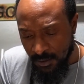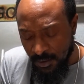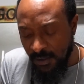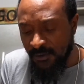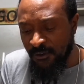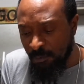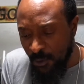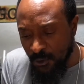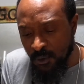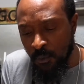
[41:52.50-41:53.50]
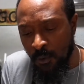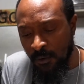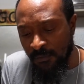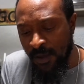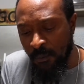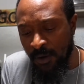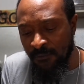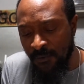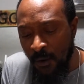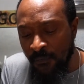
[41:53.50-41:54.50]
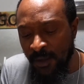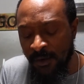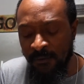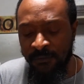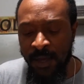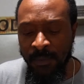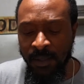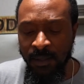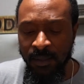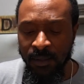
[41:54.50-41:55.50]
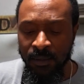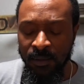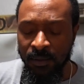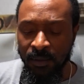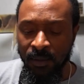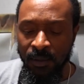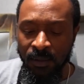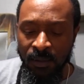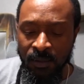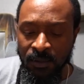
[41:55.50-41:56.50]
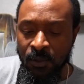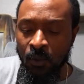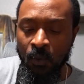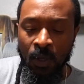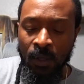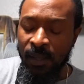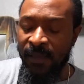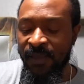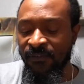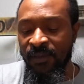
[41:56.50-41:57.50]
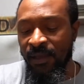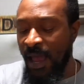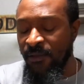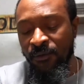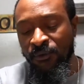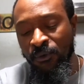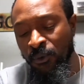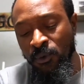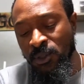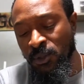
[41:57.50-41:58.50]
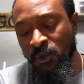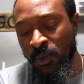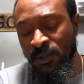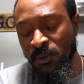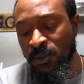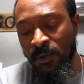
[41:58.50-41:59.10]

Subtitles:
It's a spiritual war that we're involved in here, family. So, as I said, I used to use those crystals